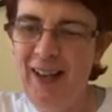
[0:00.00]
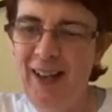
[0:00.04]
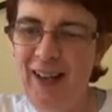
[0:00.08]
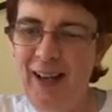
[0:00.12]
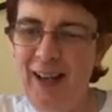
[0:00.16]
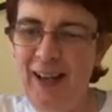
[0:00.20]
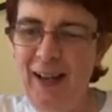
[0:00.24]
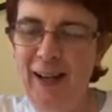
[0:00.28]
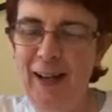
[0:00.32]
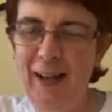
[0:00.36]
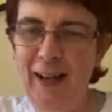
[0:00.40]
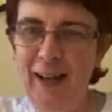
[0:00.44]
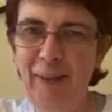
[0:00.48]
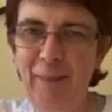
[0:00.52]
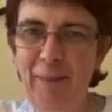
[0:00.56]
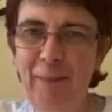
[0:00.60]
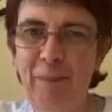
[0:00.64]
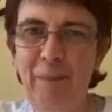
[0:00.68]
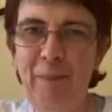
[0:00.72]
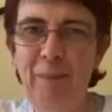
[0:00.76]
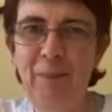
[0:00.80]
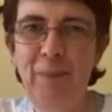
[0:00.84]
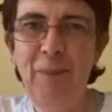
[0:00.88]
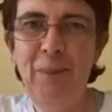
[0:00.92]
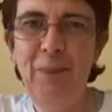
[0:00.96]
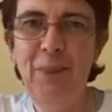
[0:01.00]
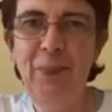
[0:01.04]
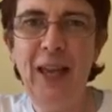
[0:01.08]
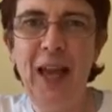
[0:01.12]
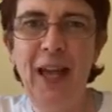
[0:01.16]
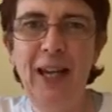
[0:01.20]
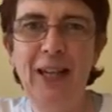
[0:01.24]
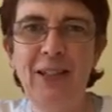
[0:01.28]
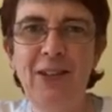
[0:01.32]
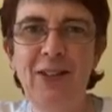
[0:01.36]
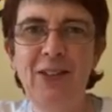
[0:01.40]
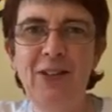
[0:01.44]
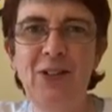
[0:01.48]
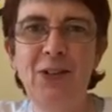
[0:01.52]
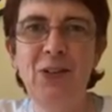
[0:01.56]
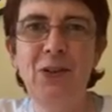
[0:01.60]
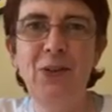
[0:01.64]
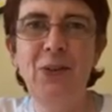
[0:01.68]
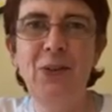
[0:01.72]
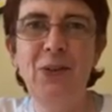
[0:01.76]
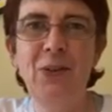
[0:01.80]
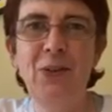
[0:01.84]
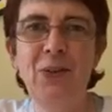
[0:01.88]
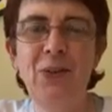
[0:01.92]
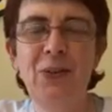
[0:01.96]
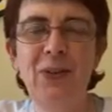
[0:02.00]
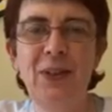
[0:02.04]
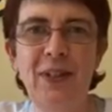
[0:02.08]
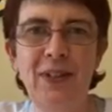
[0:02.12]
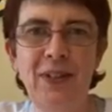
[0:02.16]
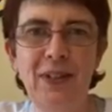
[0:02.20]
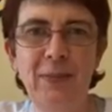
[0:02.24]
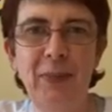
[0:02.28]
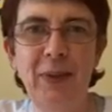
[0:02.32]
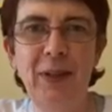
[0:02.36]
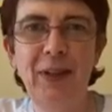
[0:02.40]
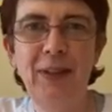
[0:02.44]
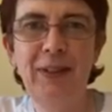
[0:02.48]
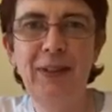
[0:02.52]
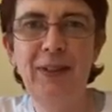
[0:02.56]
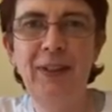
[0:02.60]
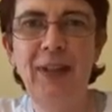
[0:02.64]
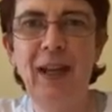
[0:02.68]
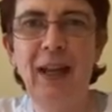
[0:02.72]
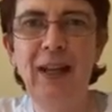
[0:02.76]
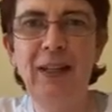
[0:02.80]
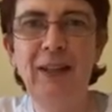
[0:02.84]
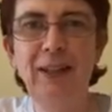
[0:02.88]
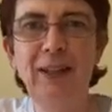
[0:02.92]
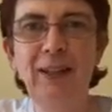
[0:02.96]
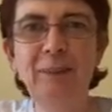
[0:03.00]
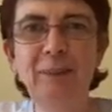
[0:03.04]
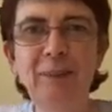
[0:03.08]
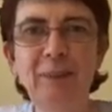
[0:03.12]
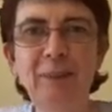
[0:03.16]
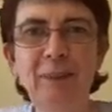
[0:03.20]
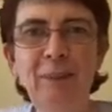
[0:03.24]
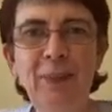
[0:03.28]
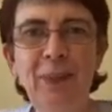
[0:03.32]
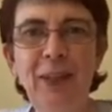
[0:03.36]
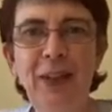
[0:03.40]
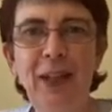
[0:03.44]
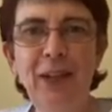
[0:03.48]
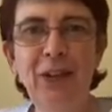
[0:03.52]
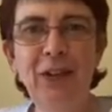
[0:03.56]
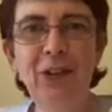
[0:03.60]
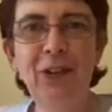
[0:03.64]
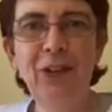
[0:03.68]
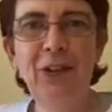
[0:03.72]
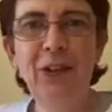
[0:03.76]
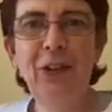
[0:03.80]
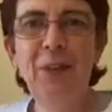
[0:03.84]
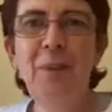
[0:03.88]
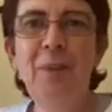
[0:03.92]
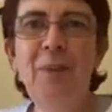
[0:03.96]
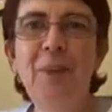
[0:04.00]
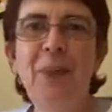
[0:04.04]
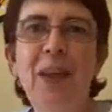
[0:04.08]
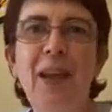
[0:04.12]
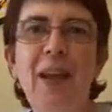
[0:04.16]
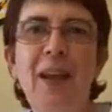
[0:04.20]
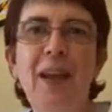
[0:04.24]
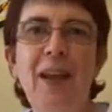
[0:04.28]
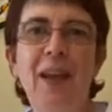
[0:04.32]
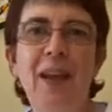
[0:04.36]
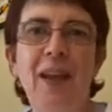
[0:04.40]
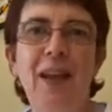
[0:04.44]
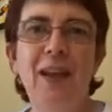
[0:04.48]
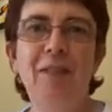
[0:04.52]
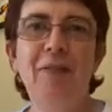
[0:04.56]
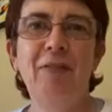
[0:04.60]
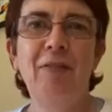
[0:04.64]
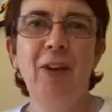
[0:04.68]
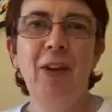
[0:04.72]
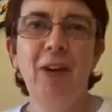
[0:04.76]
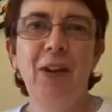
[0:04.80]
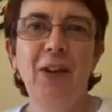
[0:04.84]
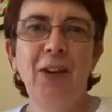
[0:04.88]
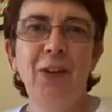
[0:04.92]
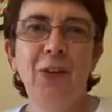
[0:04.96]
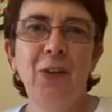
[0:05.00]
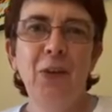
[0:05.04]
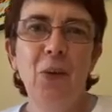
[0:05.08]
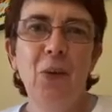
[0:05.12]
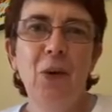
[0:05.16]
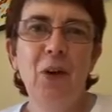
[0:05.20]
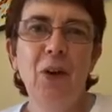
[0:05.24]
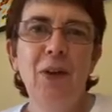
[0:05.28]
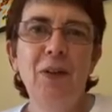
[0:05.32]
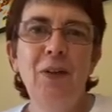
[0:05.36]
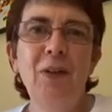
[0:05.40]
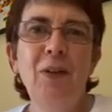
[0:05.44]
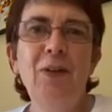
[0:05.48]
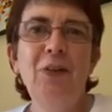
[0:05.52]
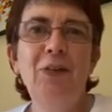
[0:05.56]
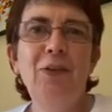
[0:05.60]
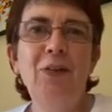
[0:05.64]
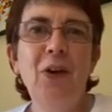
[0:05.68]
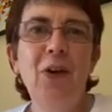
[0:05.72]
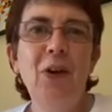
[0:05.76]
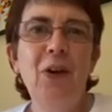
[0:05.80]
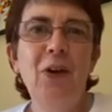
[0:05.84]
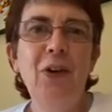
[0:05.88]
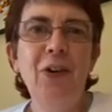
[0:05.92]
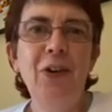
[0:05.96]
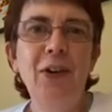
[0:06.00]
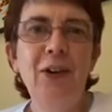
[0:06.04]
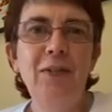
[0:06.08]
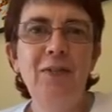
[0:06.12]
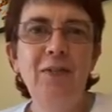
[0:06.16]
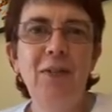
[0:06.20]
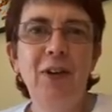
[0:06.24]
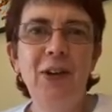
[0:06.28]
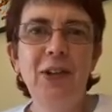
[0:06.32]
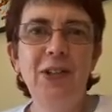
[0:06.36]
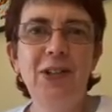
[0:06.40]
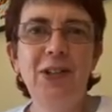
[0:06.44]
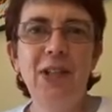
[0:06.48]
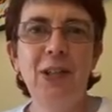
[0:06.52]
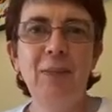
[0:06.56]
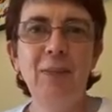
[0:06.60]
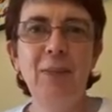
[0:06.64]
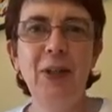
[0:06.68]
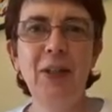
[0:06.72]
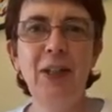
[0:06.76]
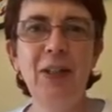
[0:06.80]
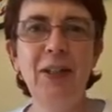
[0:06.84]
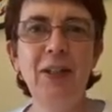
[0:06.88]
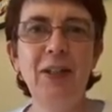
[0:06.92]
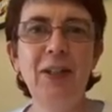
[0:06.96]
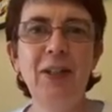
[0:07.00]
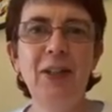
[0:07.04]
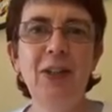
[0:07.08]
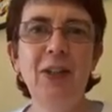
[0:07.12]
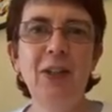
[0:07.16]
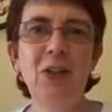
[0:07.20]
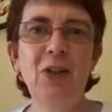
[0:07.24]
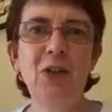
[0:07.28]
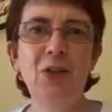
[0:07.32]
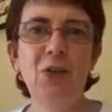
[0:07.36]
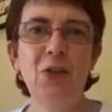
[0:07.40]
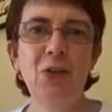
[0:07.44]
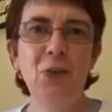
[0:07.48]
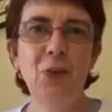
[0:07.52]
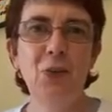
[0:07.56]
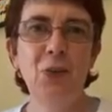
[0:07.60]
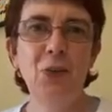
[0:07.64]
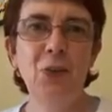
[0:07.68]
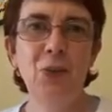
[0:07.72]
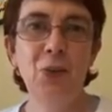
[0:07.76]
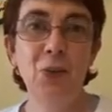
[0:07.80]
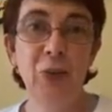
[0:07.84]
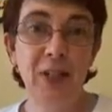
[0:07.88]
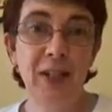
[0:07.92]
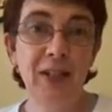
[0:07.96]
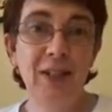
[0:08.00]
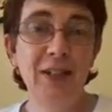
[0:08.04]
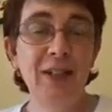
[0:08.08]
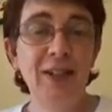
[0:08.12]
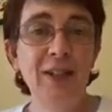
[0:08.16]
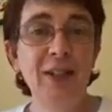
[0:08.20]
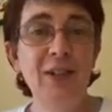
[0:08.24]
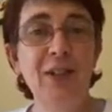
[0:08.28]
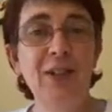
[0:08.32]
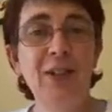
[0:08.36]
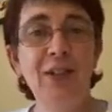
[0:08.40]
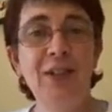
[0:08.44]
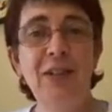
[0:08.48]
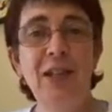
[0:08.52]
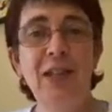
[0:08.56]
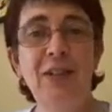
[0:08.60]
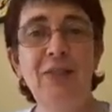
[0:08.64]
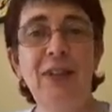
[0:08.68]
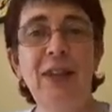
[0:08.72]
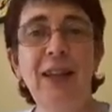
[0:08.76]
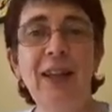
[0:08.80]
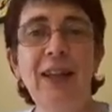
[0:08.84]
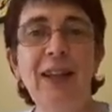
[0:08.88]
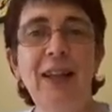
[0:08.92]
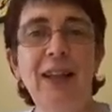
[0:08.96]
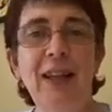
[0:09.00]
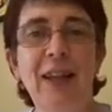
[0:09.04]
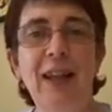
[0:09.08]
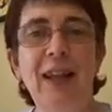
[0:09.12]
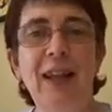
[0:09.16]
Thanks to Isabel Kenyon, the editor at Fly on the Wall, for inviting me to read here this evening.